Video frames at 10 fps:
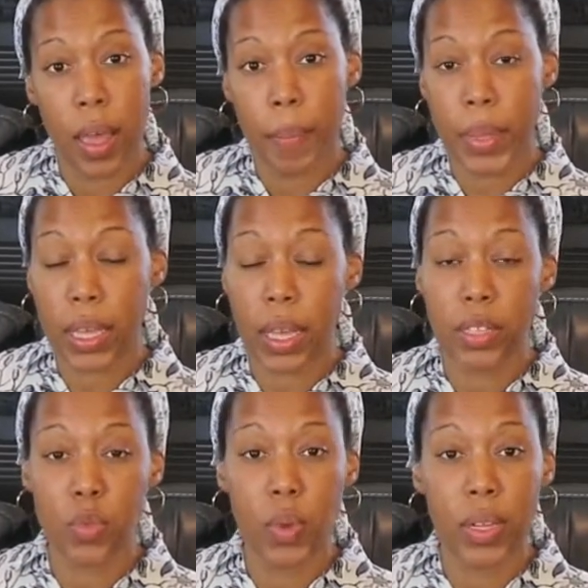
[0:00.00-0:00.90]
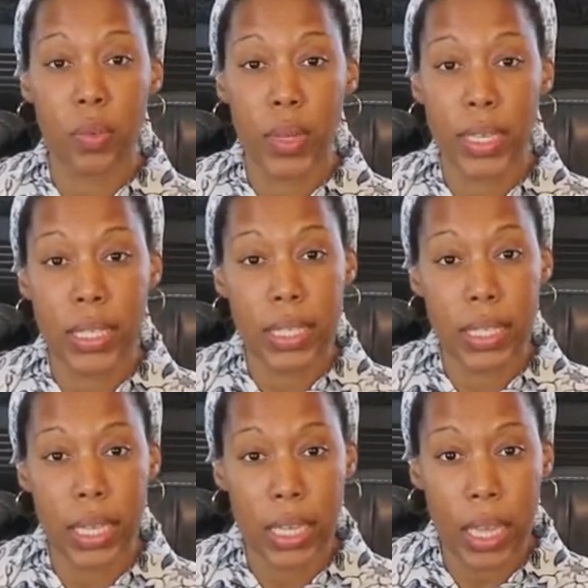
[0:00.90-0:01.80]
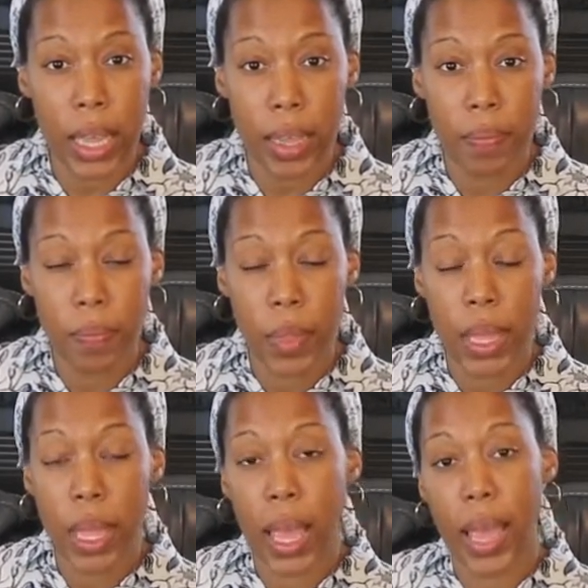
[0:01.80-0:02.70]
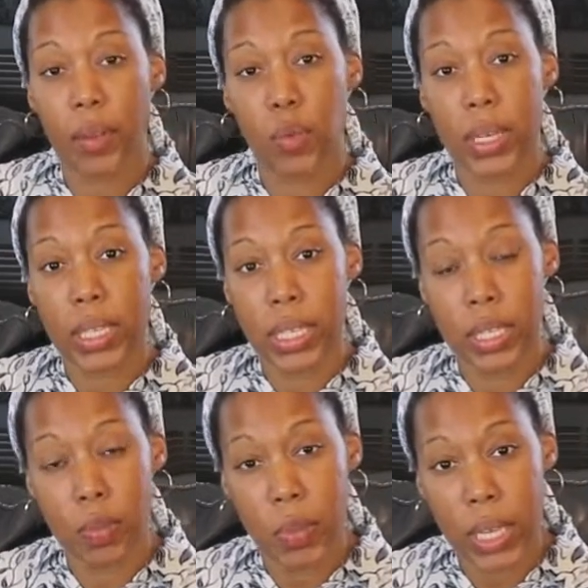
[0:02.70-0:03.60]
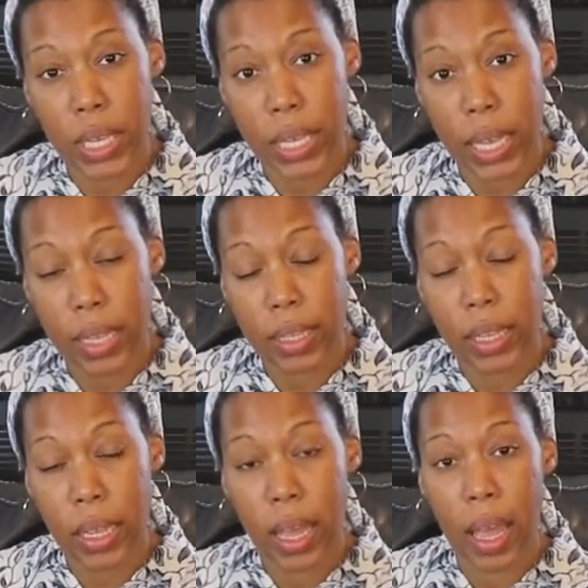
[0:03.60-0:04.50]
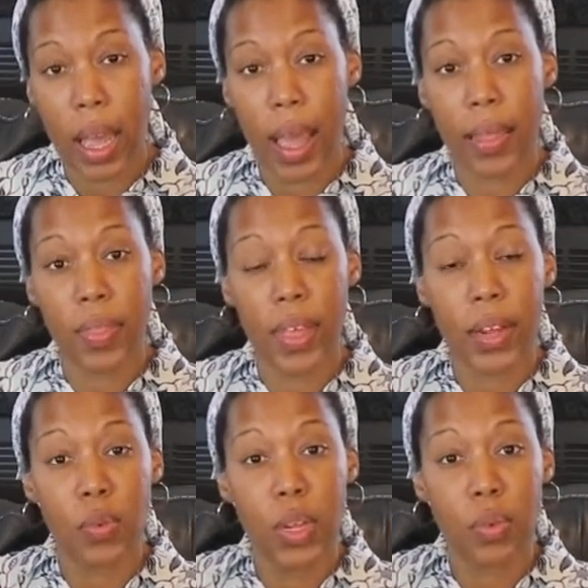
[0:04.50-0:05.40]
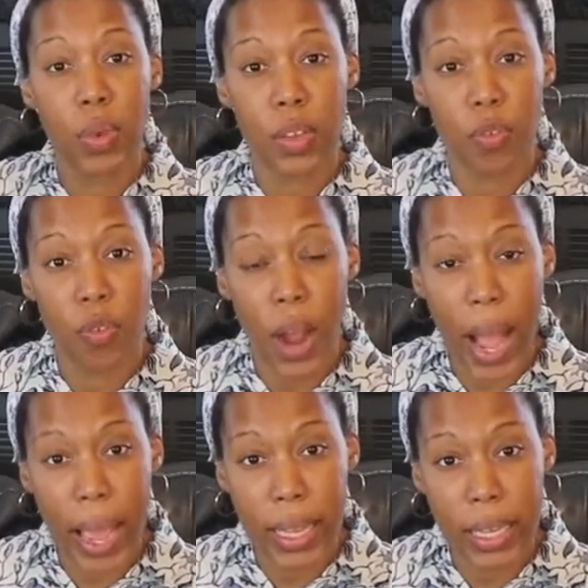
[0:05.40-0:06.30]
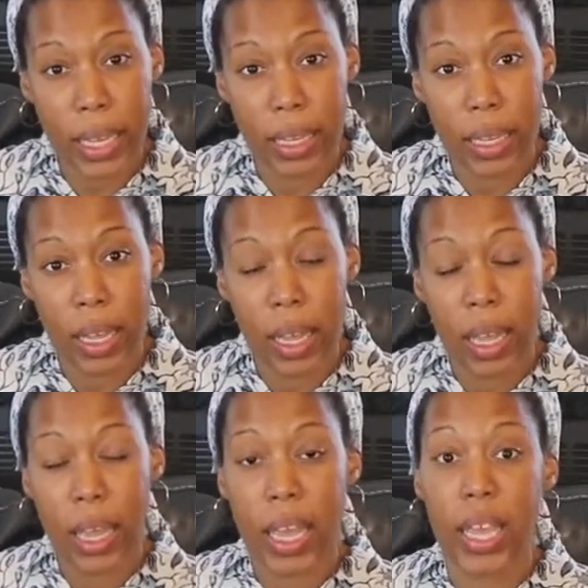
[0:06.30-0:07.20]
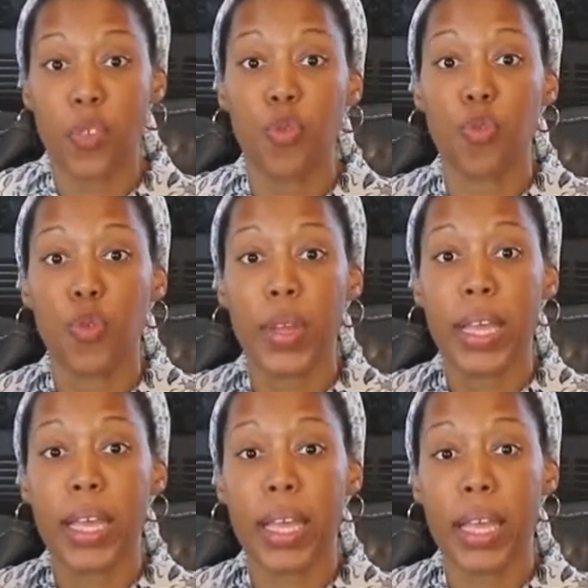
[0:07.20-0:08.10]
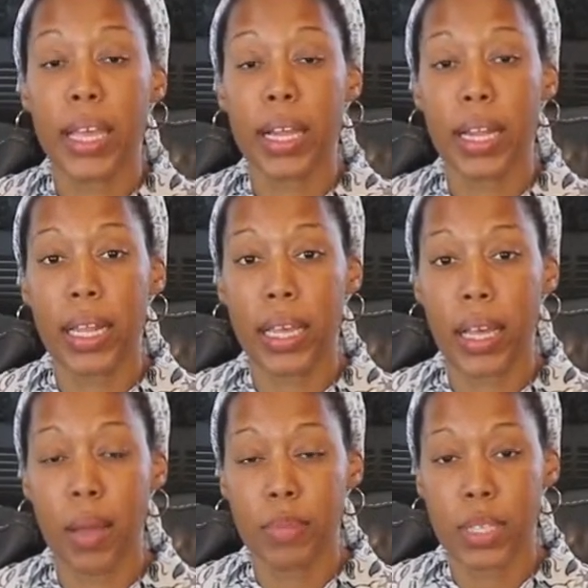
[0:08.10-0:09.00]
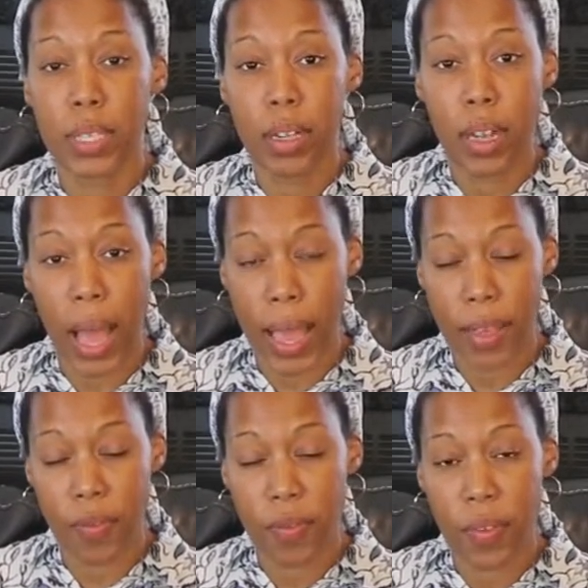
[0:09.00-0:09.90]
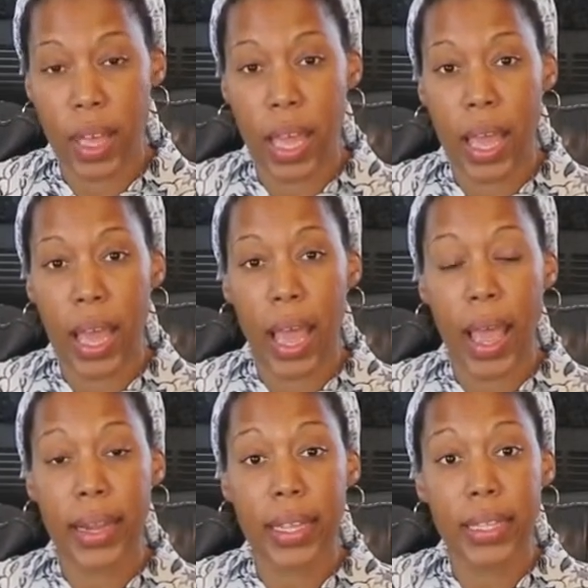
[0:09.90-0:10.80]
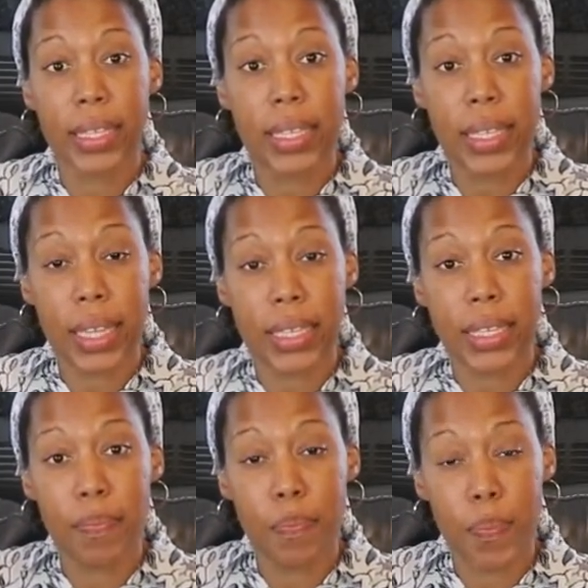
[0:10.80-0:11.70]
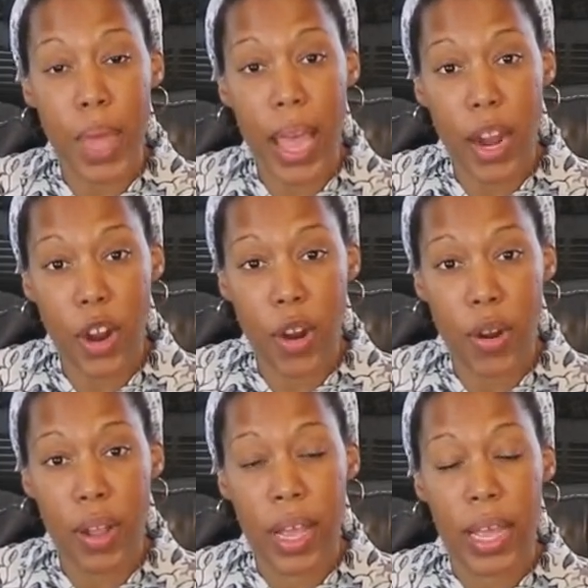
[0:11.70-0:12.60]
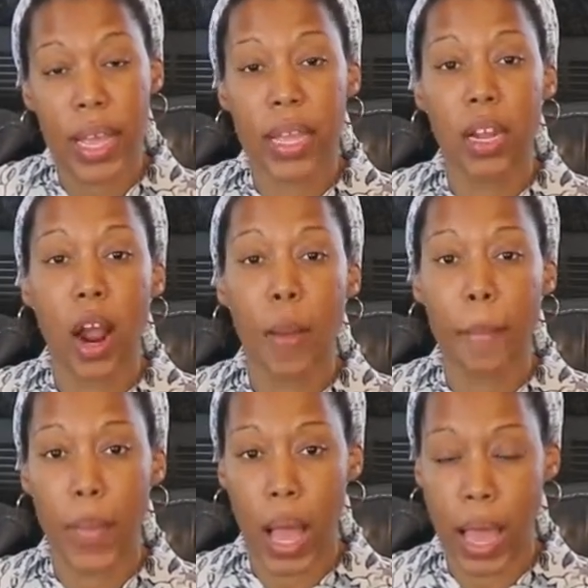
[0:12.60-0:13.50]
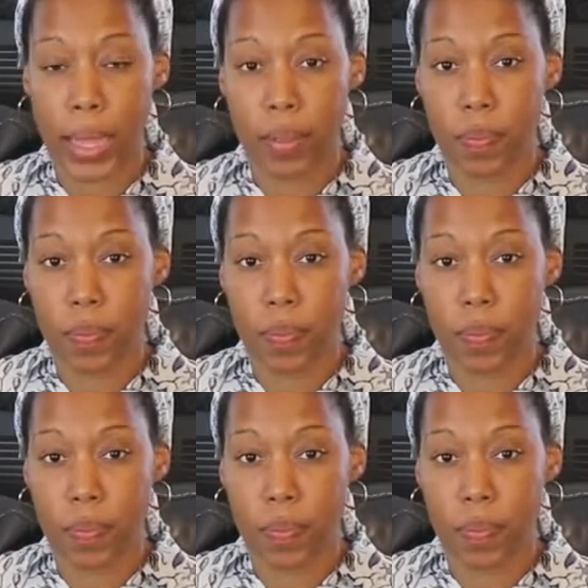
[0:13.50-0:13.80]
Because when we see it and we speak it, and then when we write it, it really comes to life and it sticks better in our mind.